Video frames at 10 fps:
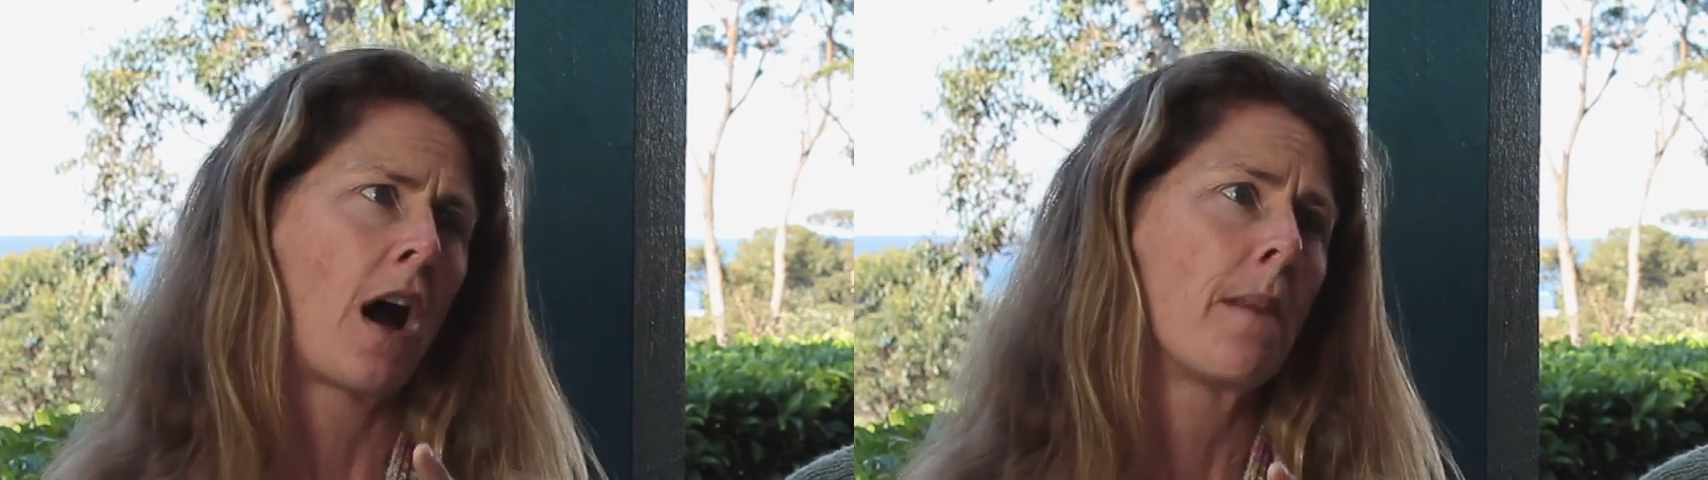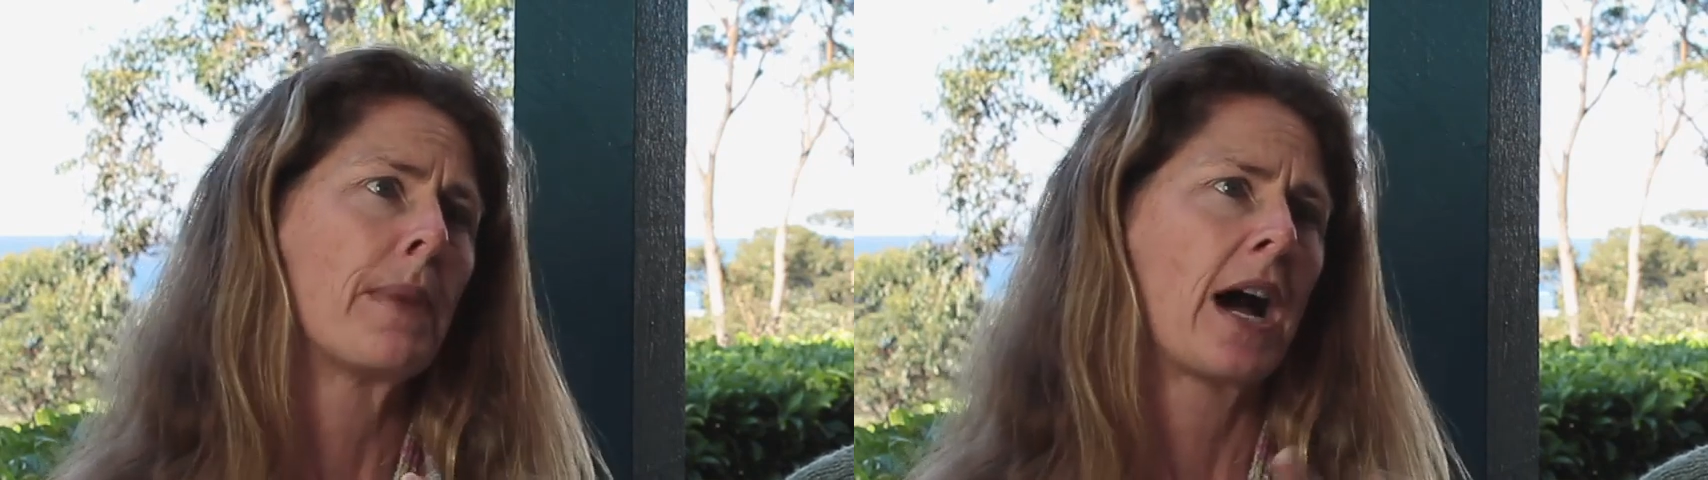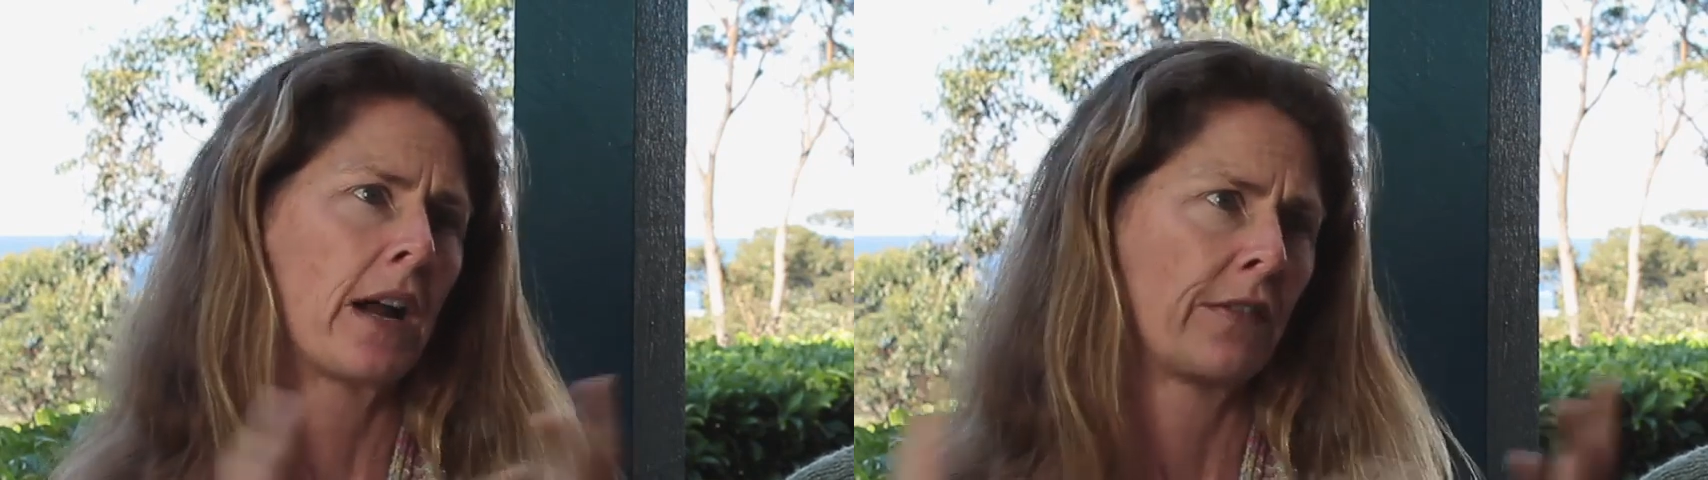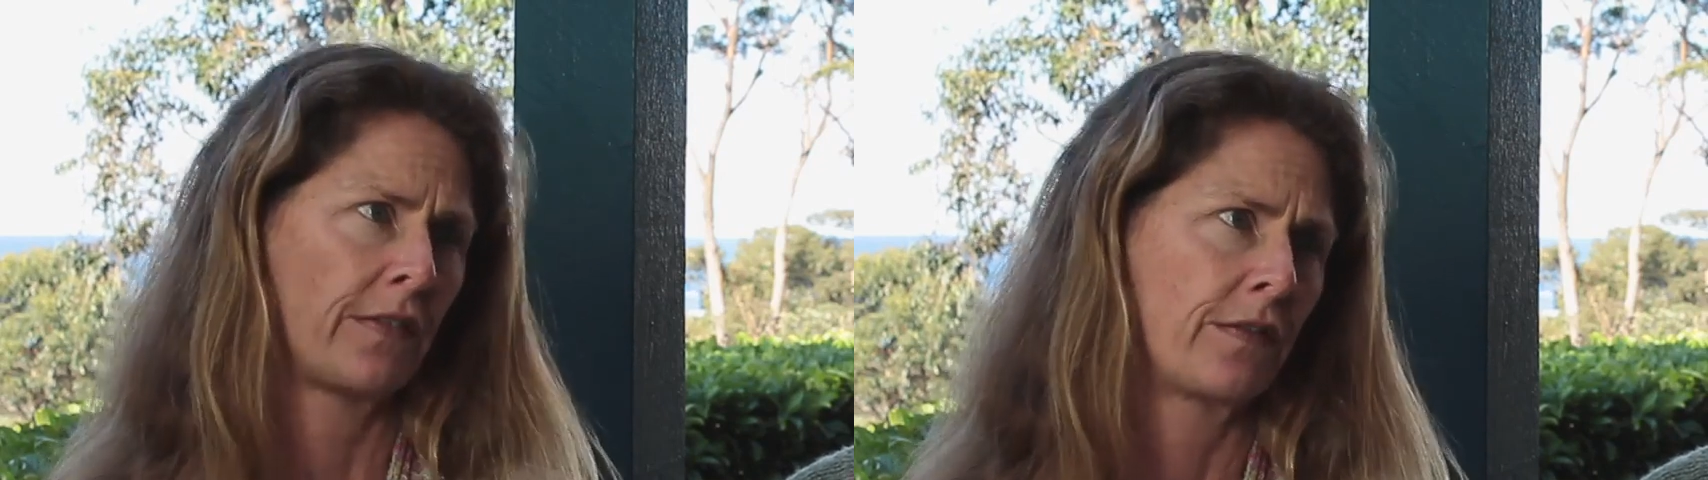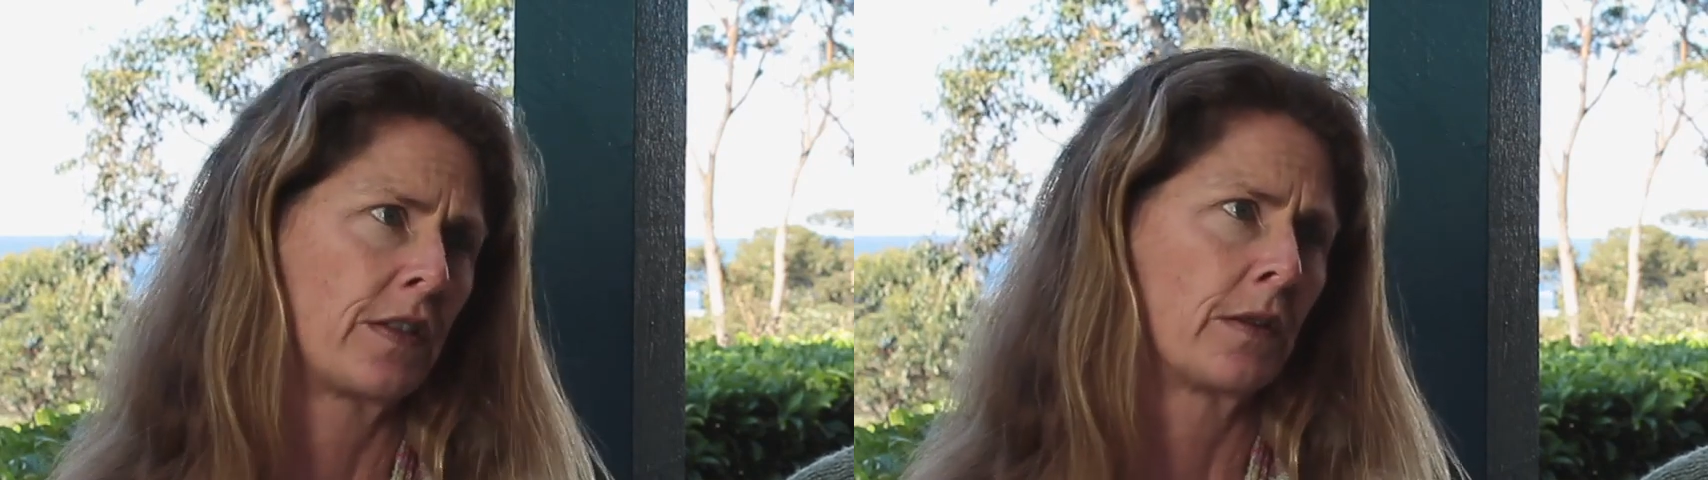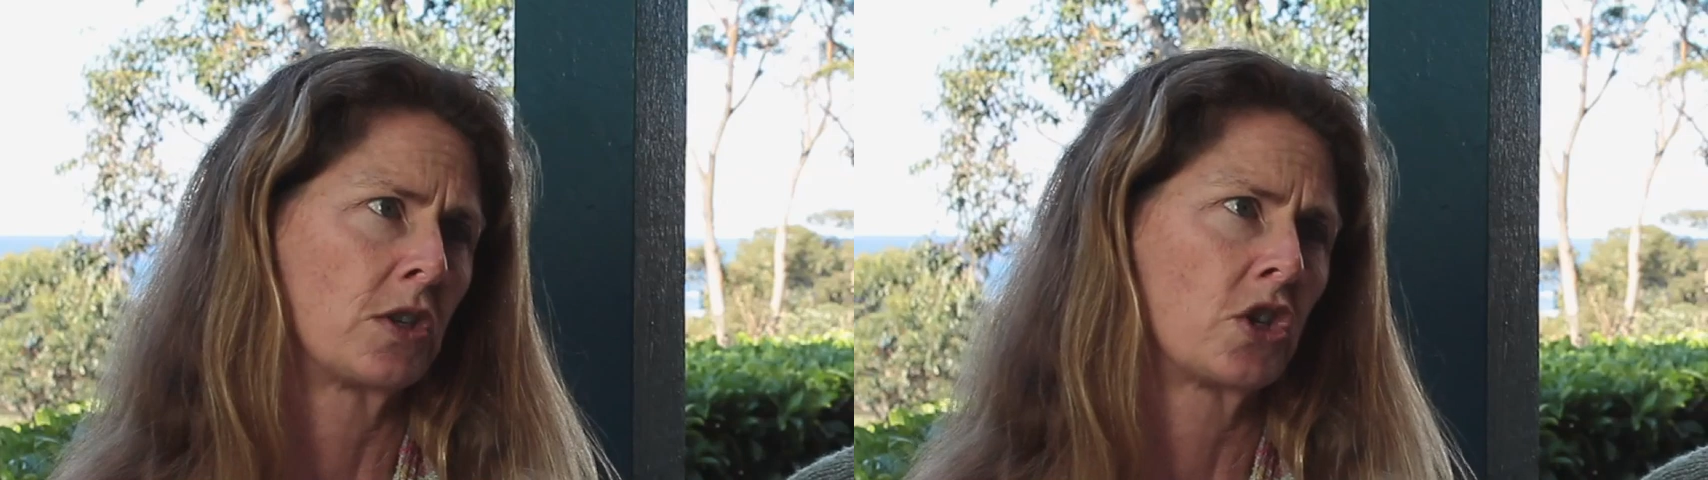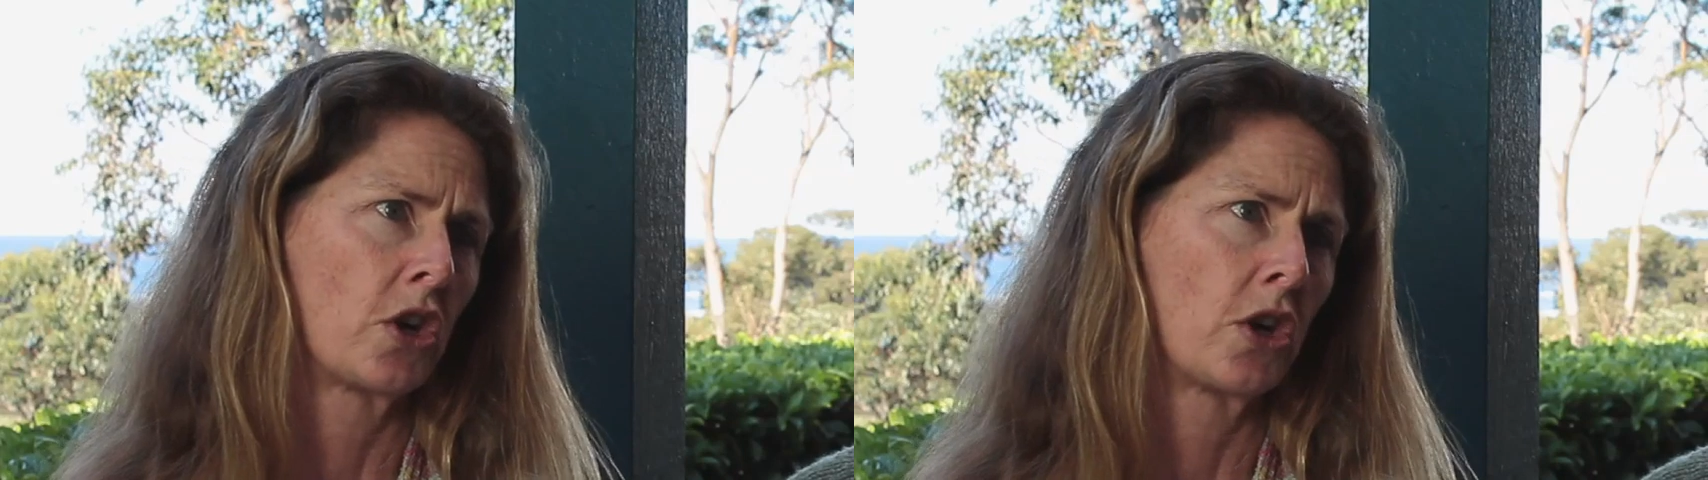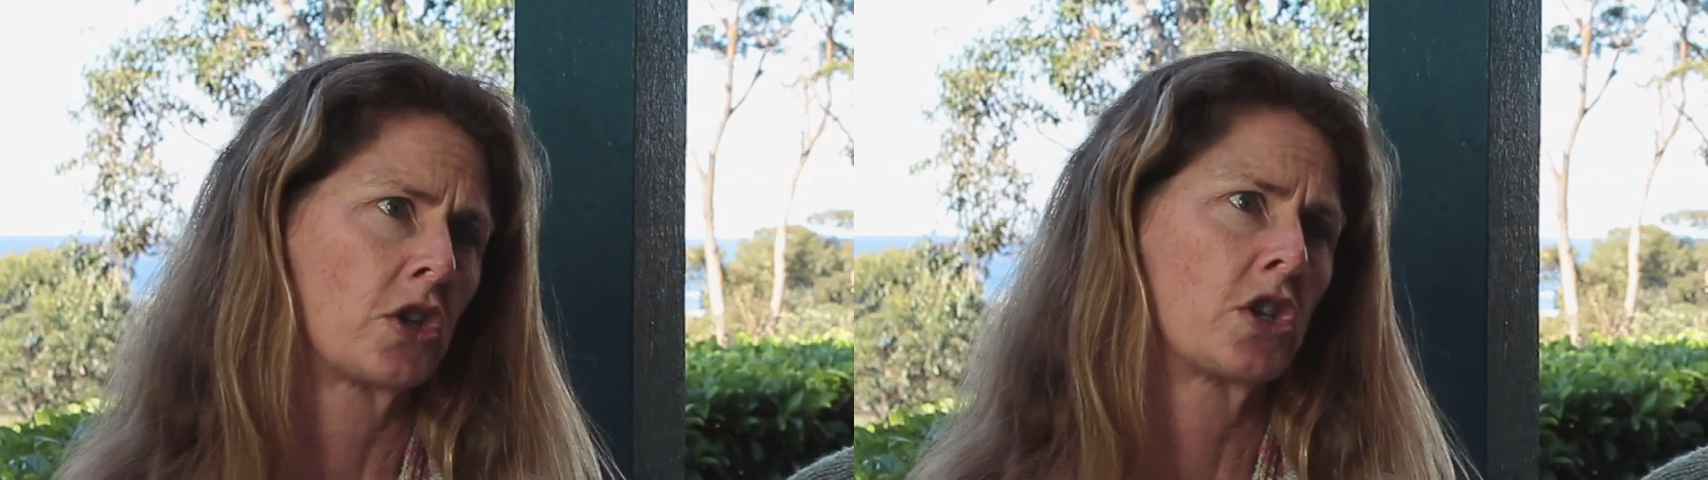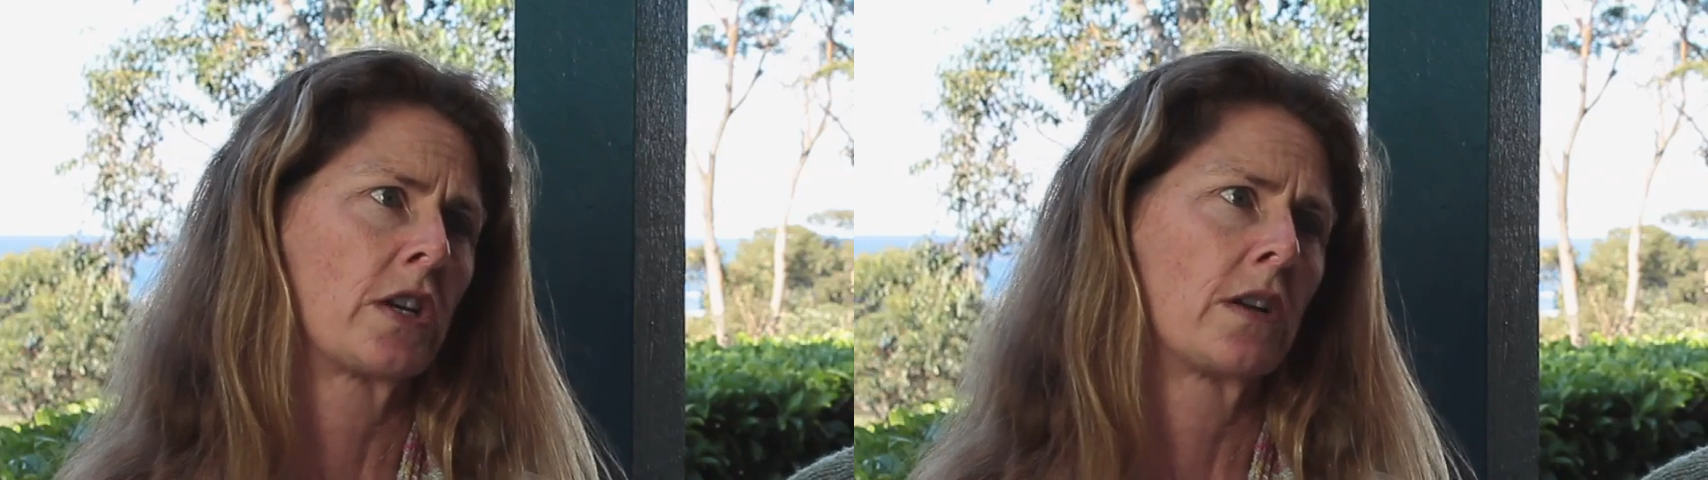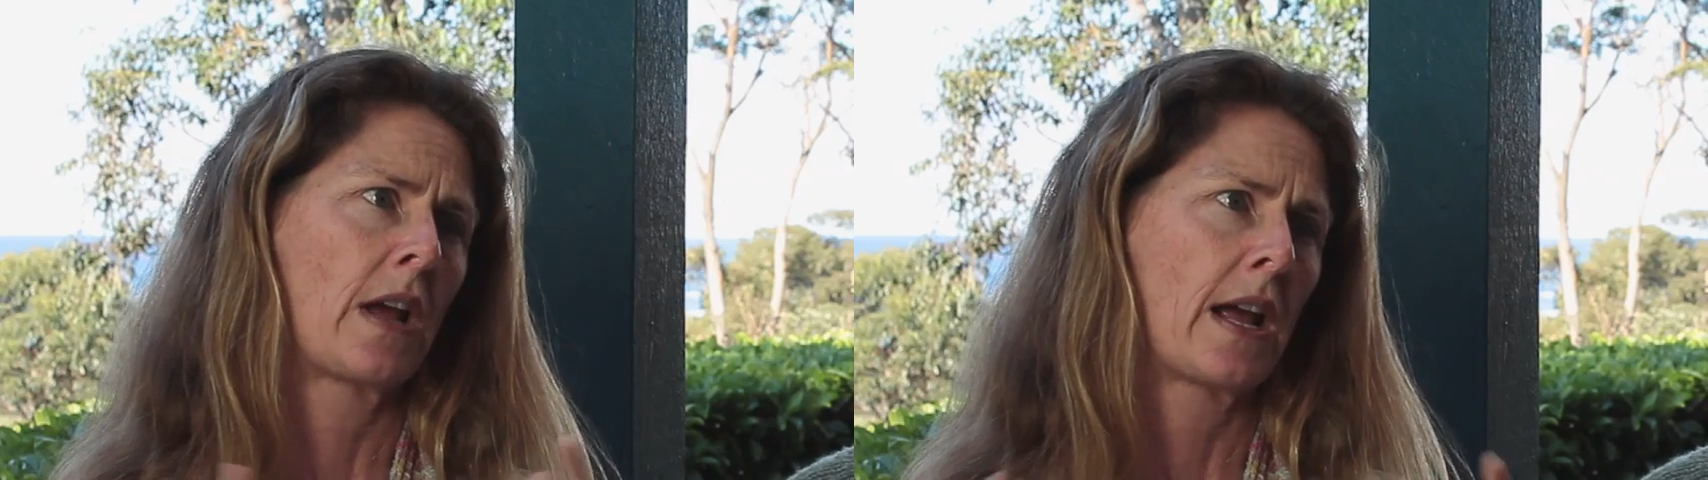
I'm part of the church and,